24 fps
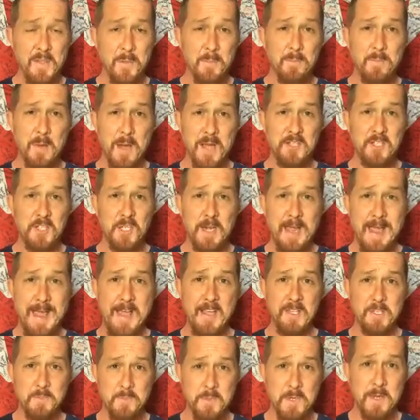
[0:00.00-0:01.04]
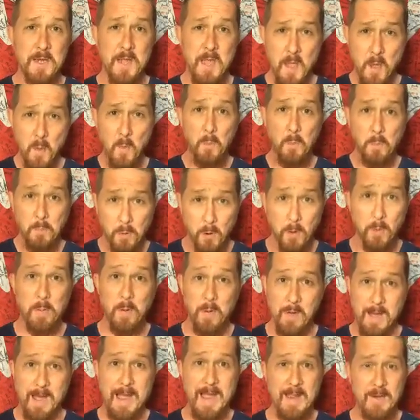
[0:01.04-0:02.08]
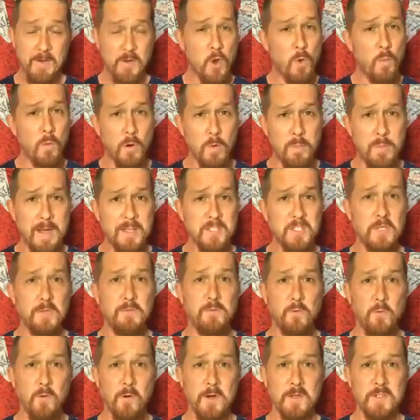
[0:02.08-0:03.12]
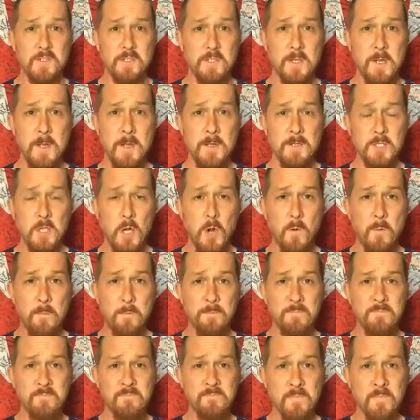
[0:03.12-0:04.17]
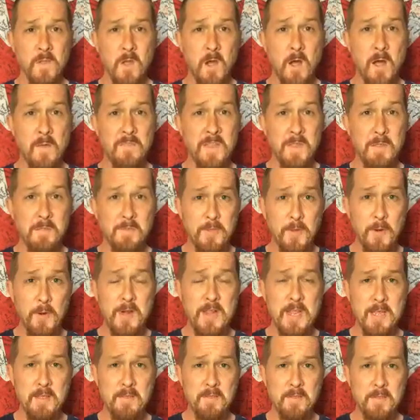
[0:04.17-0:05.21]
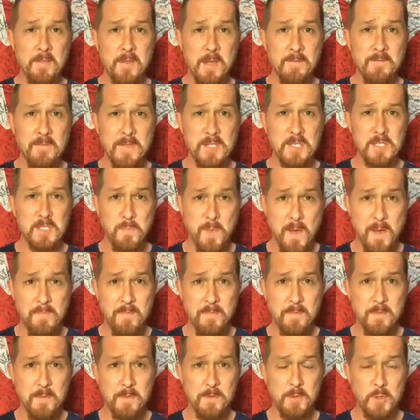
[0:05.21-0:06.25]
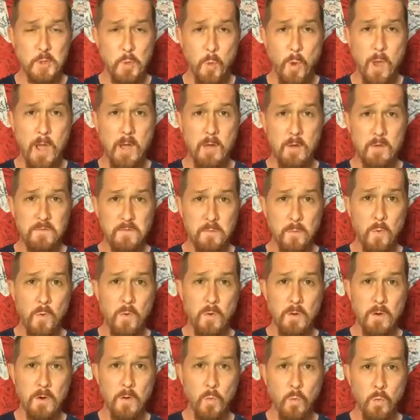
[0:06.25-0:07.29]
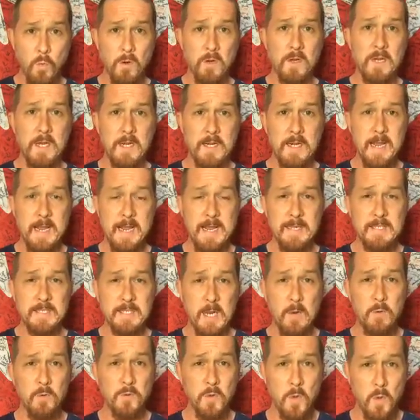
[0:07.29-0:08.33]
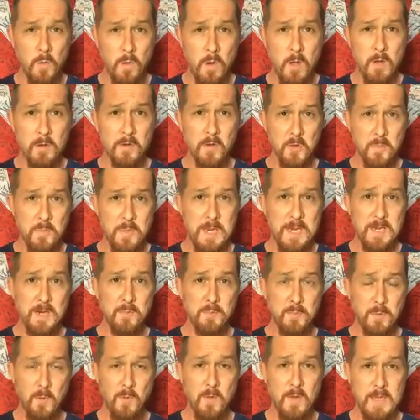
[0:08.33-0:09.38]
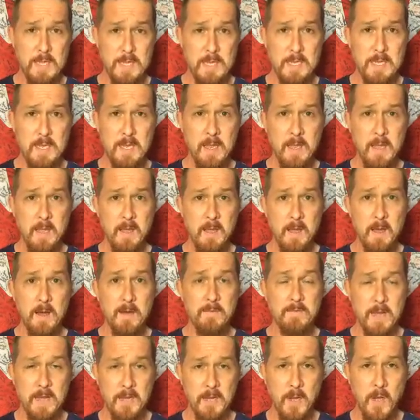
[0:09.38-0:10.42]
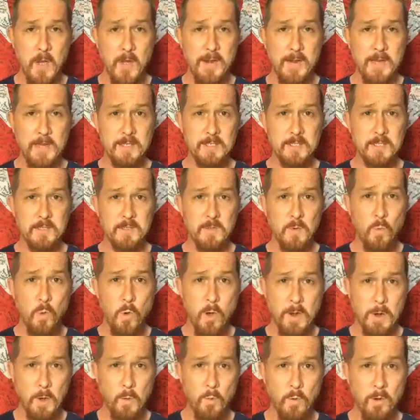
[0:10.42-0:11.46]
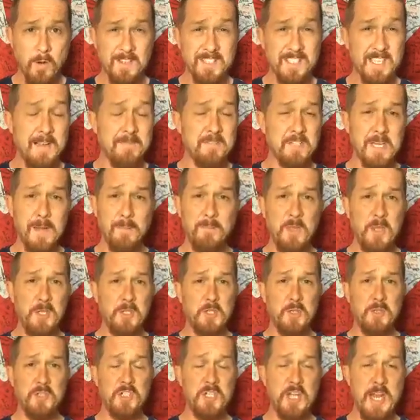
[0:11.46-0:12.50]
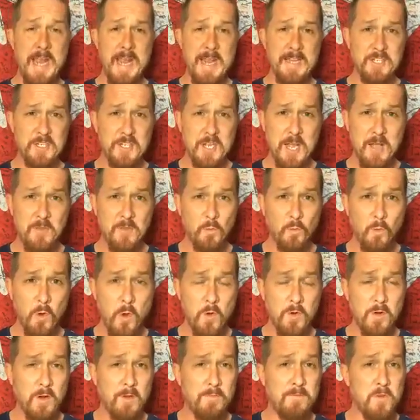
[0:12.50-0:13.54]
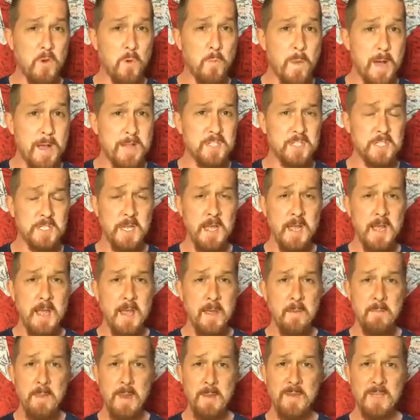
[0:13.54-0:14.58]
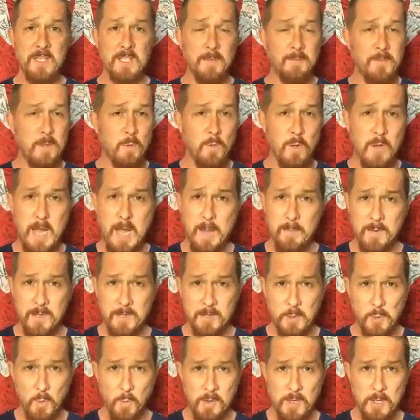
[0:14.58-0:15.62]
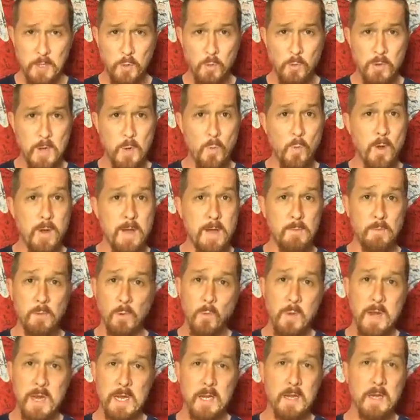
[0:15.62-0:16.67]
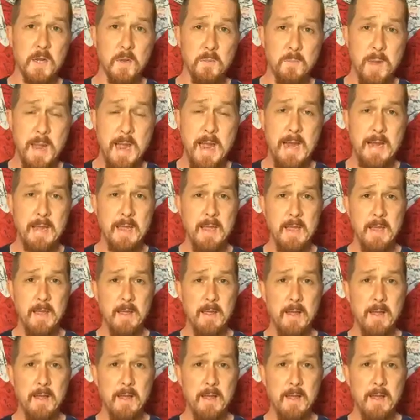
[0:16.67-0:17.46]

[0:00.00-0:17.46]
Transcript: The budget has been bye-bye. No more budget for us. So on the 30th of this month, 12 more working days, I will no longer be an employee of Iconics Waterworks. If something should change down the road in a few months, maybe something will happen in 2021 where we can come back.